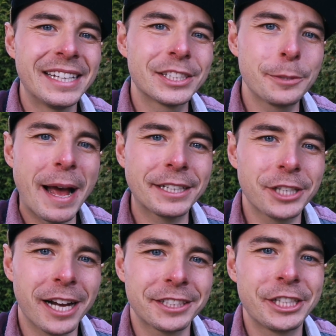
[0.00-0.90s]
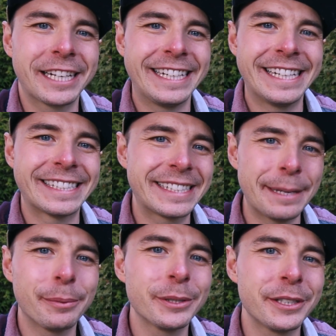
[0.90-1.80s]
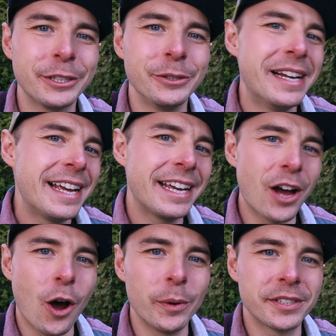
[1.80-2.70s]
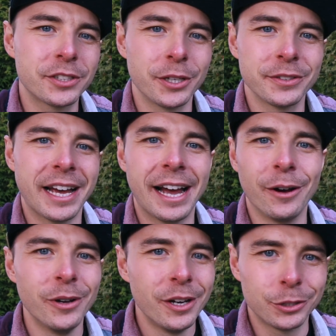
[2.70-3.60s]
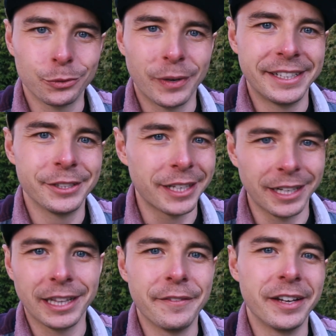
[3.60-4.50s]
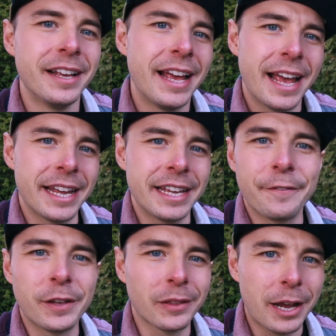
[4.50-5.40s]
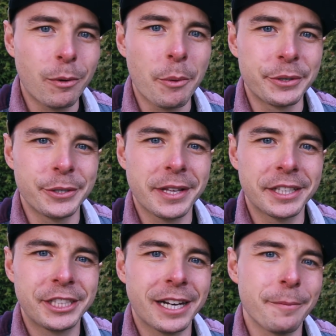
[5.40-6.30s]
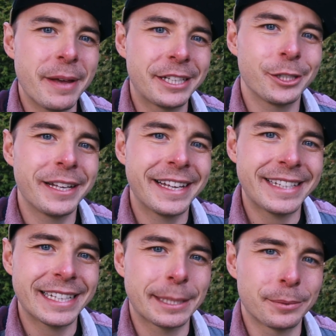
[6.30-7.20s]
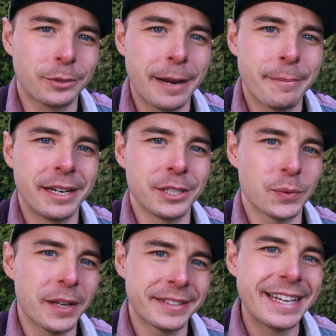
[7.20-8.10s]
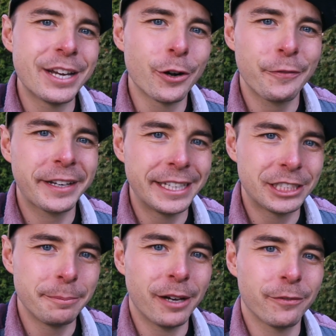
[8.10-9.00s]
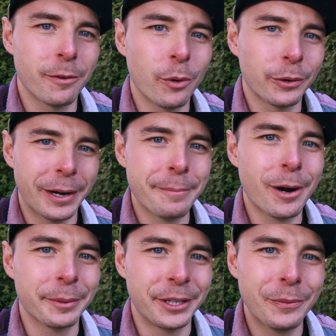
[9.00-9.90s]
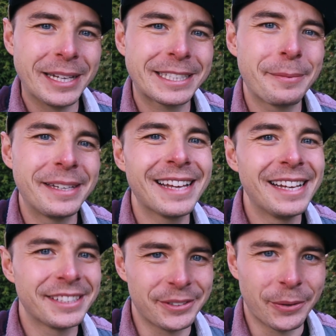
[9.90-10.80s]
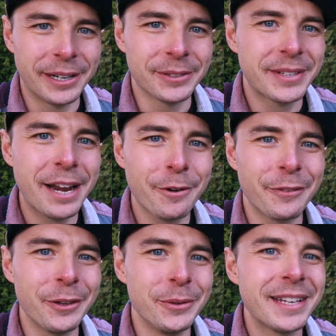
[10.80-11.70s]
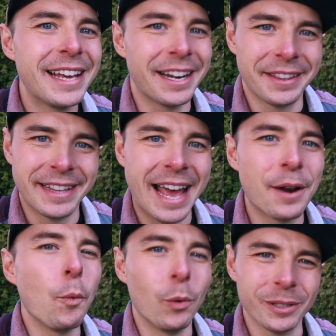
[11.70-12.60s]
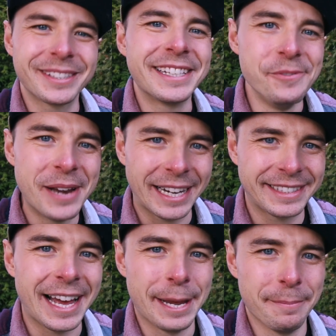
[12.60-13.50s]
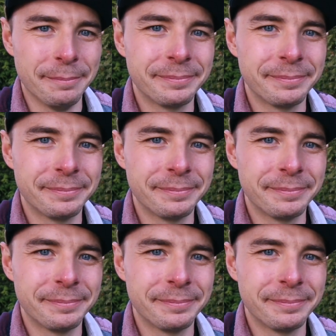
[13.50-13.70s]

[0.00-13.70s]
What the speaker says: Spatchcock chicken is simple to do and always turns out great. You're gonna love it. Hey, if you like what we're doing on this channel, make sure to hit that subscribe button as well as that notification bell for more great barbecue recipes, tutorials, and reviews. And other than that, we'll see you next time.